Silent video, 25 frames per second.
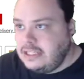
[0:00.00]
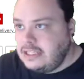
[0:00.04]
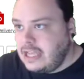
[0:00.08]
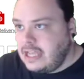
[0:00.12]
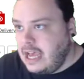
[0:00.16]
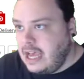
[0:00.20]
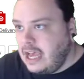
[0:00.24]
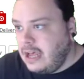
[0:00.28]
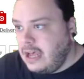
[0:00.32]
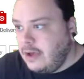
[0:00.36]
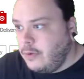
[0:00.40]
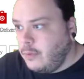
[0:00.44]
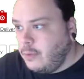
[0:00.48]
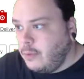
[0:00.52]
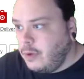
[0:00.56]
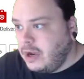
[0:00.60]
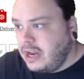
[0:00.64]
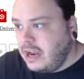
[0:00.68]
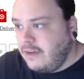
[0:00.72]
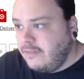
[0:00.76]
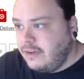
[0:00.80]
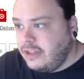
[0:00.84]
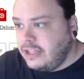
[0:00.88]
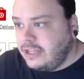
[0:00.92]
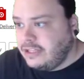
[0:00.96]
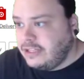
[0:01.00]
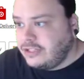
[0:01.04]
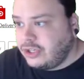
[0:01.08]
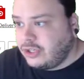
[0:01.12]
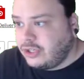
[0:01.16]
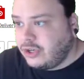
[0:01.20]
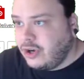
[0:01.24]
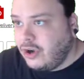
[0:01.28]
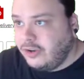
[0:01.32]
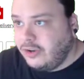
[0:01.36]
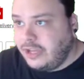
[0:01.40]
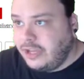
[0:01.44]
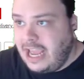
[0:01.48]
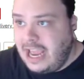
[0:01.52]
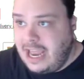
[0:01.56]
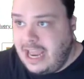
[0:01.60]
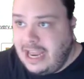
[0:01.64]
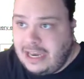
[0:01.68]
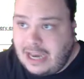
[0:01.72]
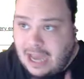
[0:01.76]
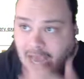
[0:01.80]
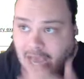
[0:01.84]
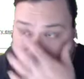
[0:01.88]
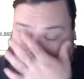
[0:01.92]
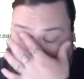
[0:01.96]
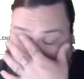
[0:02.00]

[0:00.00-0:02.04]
uh, whatever these are called, and I